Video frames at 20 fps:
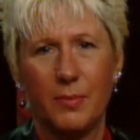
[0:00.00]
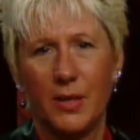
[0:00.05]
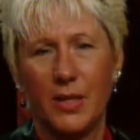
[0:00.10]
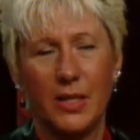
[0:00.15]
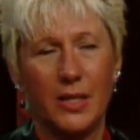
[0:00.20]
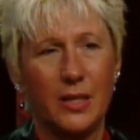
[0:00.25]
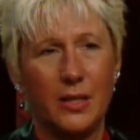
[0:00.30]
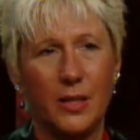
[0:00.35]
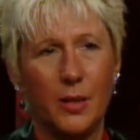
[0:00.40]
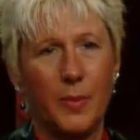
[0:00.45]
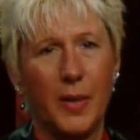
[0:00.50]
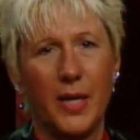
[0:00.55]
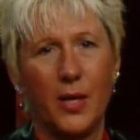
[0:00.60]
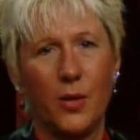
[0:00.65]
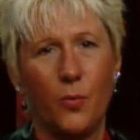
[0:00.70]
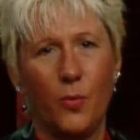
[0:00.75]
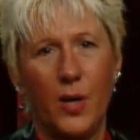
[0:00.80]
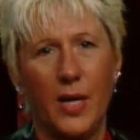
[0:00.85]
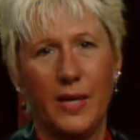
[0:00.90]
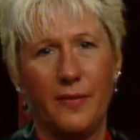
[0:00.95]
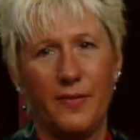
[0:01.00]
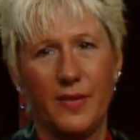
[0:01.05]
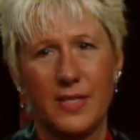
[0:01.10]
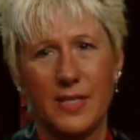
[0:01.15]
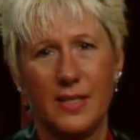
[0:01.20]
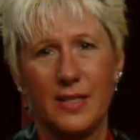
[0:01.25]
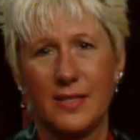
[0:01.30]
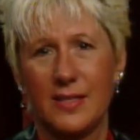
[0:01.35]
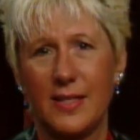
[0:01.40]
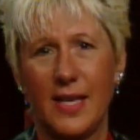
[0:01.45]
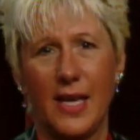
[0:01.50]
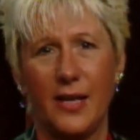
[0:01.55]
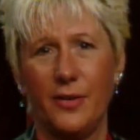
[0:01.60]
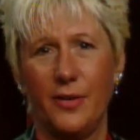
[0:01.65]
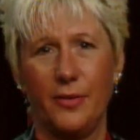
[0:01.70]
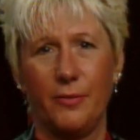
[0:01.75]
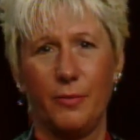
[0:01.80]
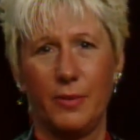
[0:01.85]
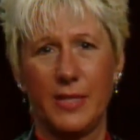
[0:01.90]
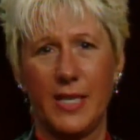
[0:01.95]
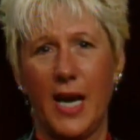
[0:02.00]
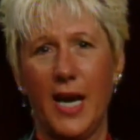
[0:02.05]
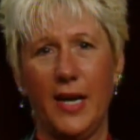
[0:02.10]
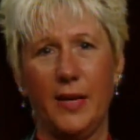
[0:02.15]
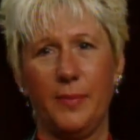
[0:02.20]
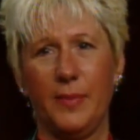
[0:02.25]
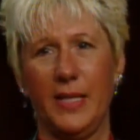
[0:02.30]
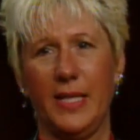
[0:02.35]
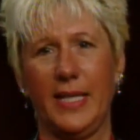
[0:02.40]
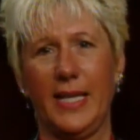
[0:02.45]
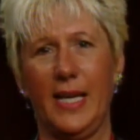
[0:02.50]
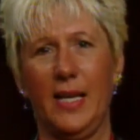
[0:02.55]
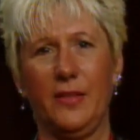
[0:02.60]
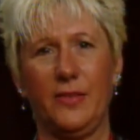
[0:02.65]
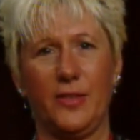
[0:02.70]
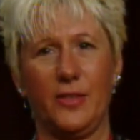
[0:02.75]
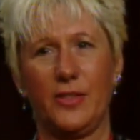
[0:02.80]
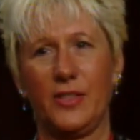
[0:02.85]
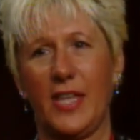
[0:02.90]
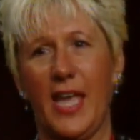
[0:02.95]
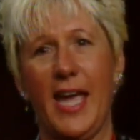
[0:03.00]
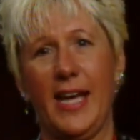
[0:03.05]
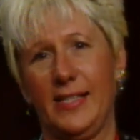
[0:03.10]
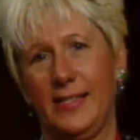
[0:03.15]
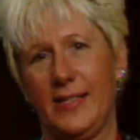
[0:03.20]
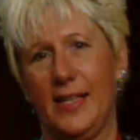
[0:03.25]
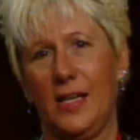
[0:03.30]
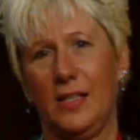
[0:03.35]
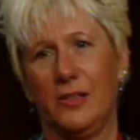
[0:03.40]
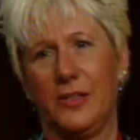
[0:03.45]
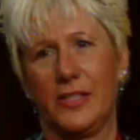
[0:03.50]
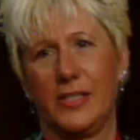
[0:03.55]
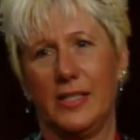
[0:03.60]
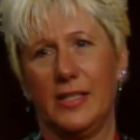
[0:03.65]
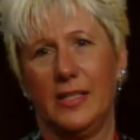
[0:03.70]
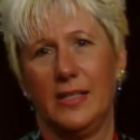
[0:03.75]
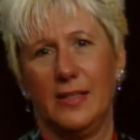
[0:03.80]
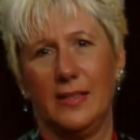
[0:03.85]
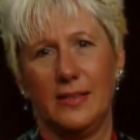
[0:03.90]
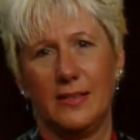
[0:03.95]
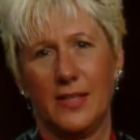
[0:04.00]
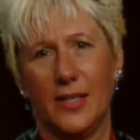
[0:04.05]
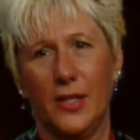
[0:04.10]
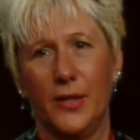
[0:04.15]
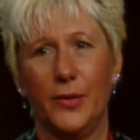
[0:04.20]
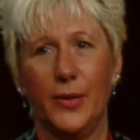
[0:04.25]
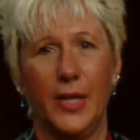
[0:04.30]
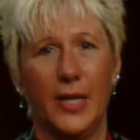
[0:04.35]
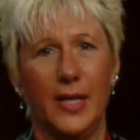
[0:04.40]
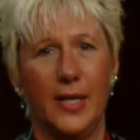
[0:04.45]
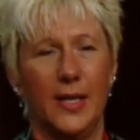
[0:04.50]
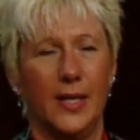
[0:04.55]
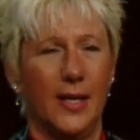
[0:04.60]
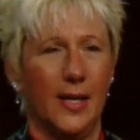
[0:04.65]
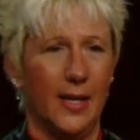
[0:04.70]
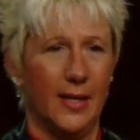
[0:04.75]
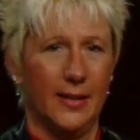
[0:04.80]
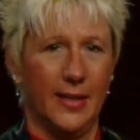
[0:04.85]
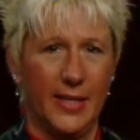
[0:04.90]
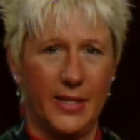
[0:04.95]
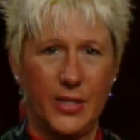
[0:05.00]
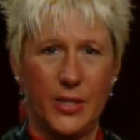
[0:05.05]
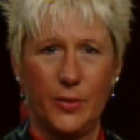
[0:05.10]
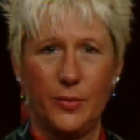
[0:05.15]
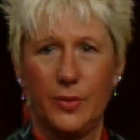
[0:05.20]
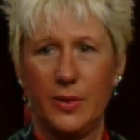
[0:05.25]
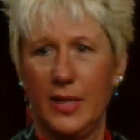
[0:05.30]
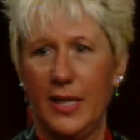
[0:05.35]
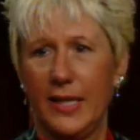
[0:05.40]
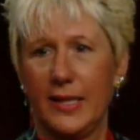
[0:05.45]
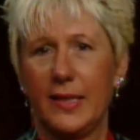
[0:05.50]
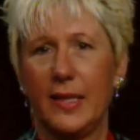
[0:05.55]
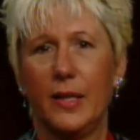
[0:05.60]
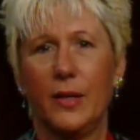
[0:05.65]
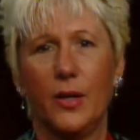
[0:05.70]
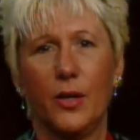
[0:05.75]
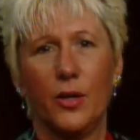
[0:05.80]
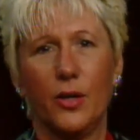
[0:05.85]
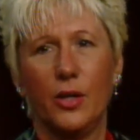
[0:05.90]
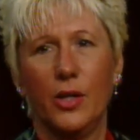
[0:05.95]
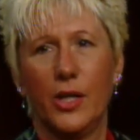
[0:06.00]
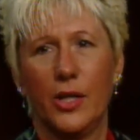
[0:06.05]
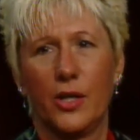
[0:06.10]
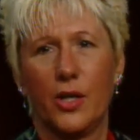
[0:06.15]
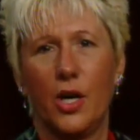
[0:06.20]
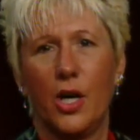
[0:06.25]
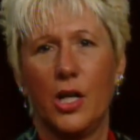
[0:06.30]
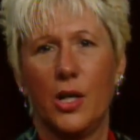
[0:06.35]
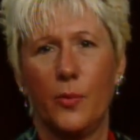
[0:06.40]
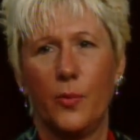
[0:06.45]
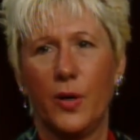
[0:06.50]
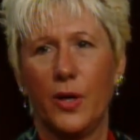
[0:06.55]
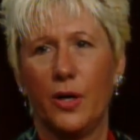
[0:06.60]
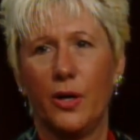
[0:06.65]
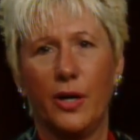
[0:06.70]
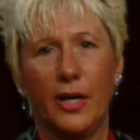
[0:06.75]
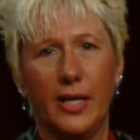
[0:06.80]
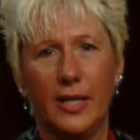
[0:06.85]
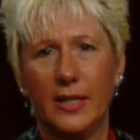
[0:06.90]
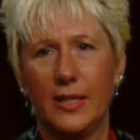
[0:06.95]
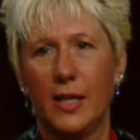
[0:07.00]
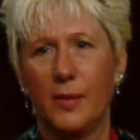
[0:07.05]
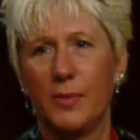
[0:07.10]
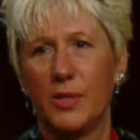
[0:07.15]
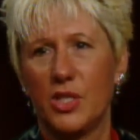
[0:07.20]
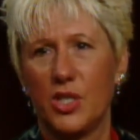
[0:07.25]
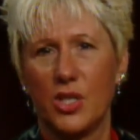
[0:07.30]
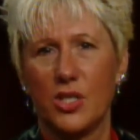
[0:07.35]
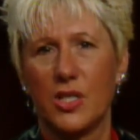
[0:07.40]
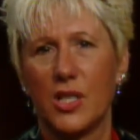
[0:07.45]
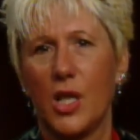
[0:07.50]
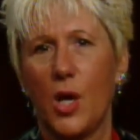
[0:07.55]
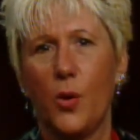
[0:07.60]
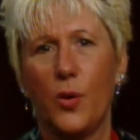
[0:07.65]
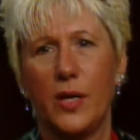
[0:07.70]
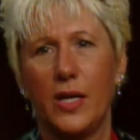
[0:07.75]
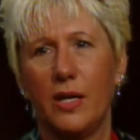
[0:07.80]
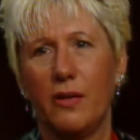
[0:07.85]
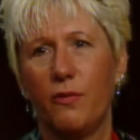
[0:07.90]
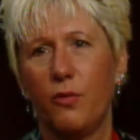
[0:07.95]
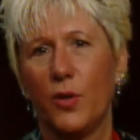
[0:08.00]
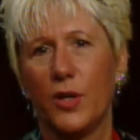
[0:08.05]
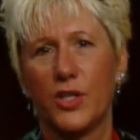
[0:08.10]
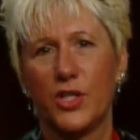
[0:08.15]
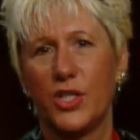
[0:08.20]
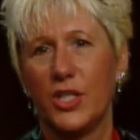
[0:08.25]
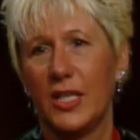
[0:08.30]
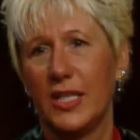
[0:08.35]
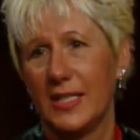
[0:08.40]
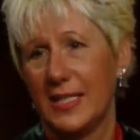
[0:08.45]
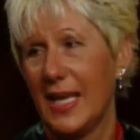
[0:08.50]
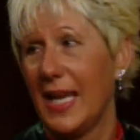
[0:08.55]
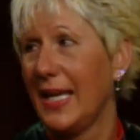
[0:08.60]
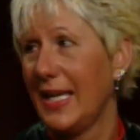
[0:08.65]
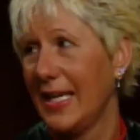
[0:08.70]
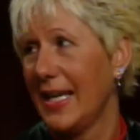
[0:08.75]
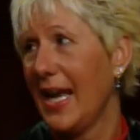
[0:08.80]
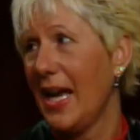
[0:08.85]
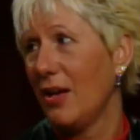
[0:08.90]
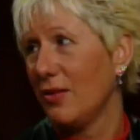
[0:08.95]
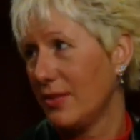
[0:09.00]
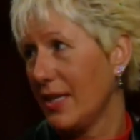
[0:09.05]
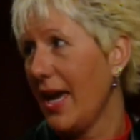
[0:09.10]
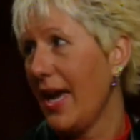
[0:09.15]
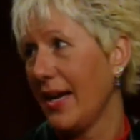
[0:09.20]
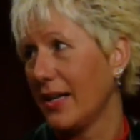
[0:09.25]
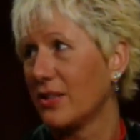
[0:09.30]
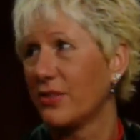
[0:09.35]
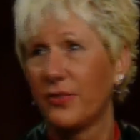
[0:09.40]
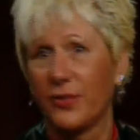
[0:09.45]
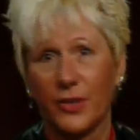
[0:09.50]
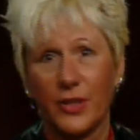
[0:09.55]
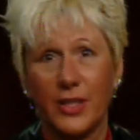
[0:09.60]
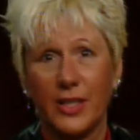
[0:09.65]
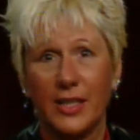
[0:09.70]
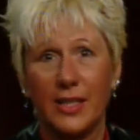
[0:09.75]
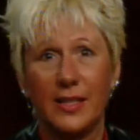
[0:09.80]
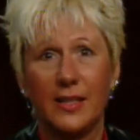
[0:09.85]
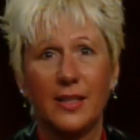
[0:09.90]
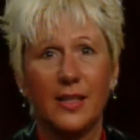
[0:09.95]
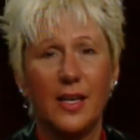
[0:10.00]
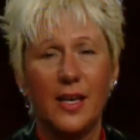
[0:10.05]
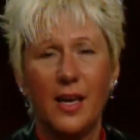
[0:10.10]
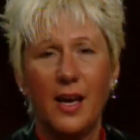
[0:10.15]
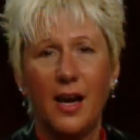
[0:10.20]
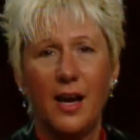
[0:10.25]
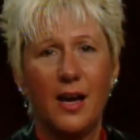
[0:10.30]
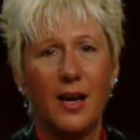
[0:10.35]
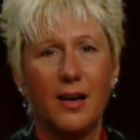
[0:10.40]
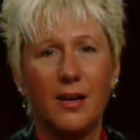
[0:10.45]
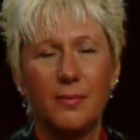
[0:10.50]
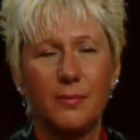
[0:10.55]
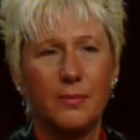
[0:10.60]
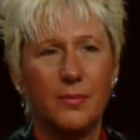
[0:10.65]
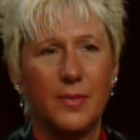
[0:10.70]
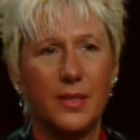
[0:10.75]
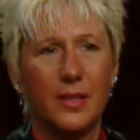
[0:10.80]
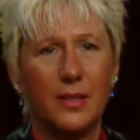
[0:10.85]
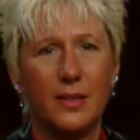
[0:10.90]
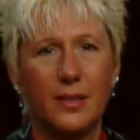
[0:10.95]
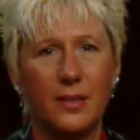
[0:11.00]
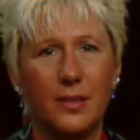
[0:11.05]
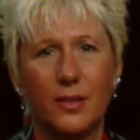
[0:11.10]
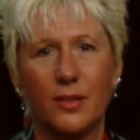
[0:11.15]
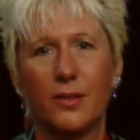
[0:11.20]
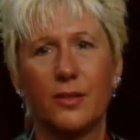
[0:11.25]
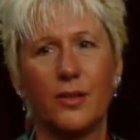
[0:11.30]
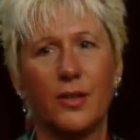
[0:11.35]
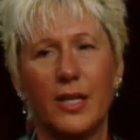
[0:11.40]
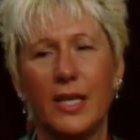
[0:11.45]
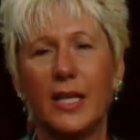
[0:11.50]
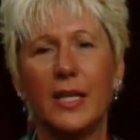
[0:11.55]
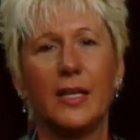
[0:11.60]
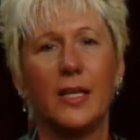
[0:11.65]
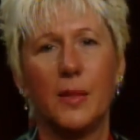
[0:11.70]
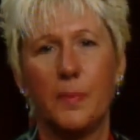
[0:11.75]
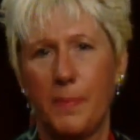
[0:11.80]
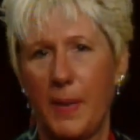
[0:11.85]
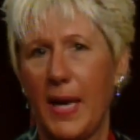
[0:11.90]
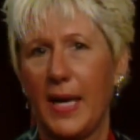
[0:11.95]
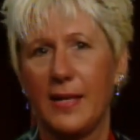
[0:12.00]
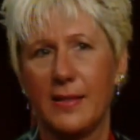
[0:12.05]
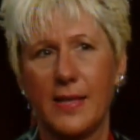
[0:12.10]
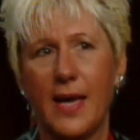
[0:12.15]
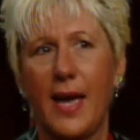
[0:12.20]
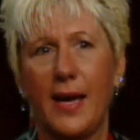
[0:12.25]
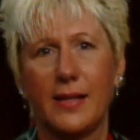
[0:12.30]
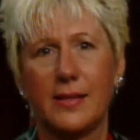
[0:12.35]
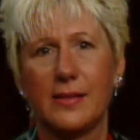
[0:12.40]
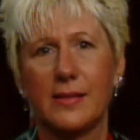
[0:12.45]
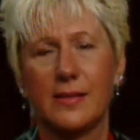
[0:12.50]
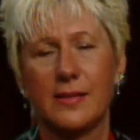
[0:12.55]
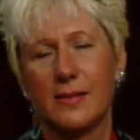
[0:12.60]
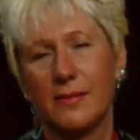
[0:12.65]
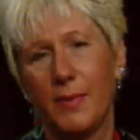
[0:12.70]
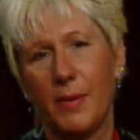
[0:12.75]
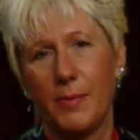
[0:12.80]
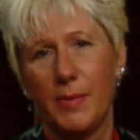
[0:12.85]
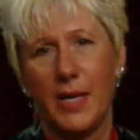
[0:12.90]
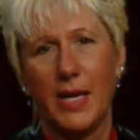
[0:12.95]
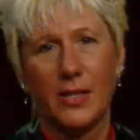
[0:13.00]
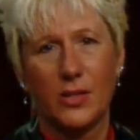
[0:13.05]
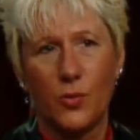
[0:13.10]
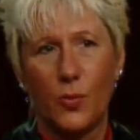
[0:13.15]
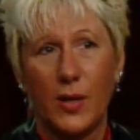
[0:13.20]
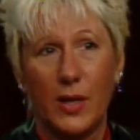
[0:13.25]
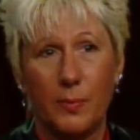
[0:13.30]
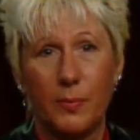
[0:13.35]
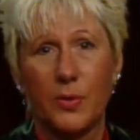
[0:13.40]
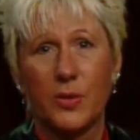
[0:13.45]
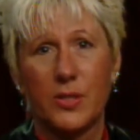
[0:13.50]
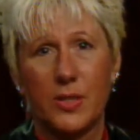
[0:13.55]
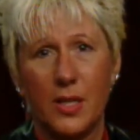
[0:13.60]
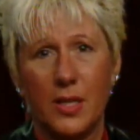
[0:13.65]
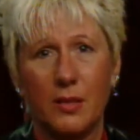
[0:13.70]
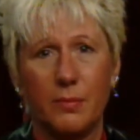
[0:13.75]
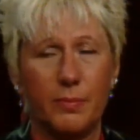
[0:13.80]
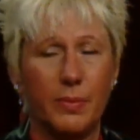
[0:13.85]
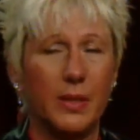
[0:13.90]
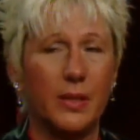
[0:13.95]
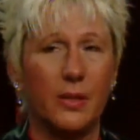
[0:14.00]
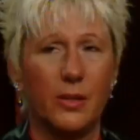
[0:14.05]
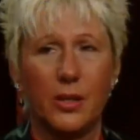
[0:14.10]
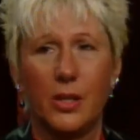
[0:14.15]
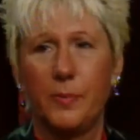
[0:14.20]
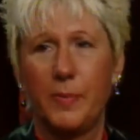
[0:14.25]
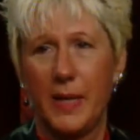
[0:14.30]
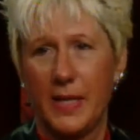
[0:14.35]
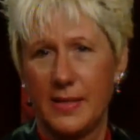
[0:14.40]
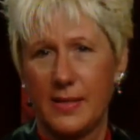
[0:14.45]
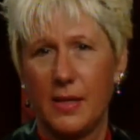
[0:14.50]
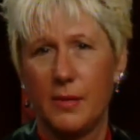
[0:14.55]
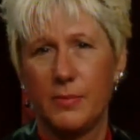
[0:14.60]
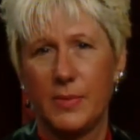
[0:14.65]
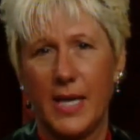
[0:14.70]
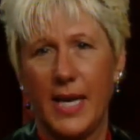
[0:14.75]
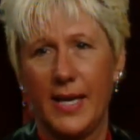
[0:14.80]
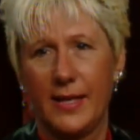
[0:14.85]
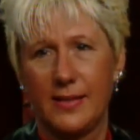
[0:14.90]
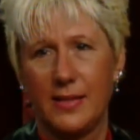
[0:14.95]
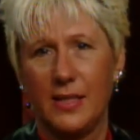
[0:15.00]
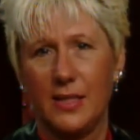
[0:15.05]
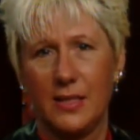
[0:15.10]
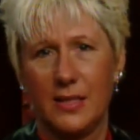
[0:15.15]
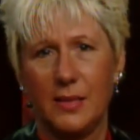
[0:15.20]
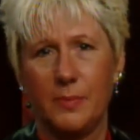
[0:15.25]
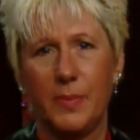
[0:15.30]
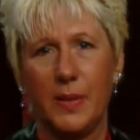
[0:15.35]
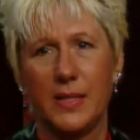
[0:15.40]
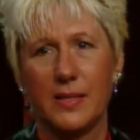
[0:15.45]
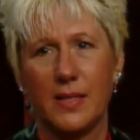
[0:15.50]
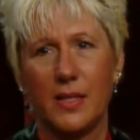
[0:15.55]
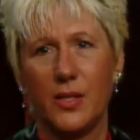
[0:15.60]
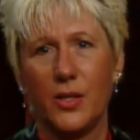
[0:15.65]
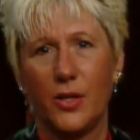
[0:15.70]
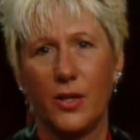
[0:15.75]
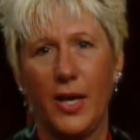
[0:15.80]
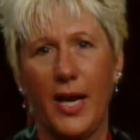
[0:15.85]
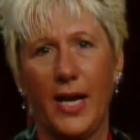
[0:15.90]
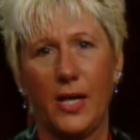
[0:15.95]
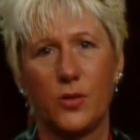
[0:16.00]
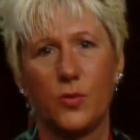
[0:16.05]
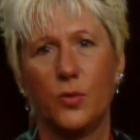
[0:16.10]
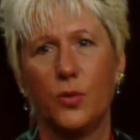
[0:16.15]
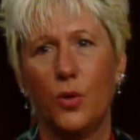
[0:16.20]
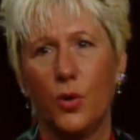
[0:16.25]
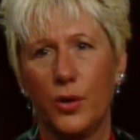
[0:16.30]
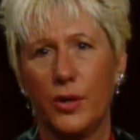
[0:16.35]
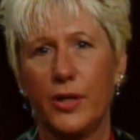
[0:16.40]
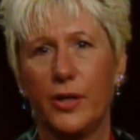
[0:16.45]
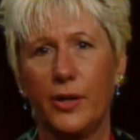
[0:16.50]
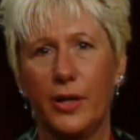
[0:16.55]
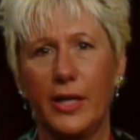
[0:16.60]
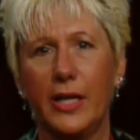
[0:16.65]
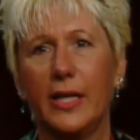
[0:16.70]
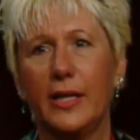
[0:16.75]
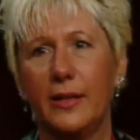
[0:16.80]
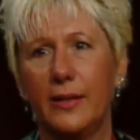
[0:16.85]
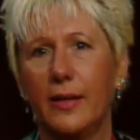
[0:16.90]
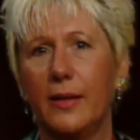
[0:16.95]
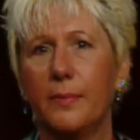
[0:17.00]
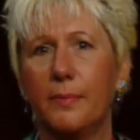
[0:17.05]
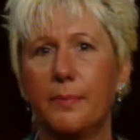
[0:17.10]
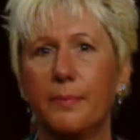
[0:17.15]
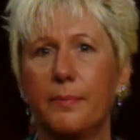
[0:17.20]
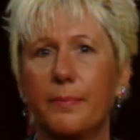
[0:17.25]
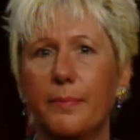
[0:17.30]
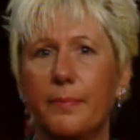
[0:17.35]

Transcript: But no matter what, if it's in a standard retirement account, there's tax dollars in it. And so unless you were like the earlier caller where her income is just low enough where she can take it out tax-free, um, you're going to end up paying taxes. Maybe not 20%, but you're going to pay some tax, and it depends on your actual ordinary income.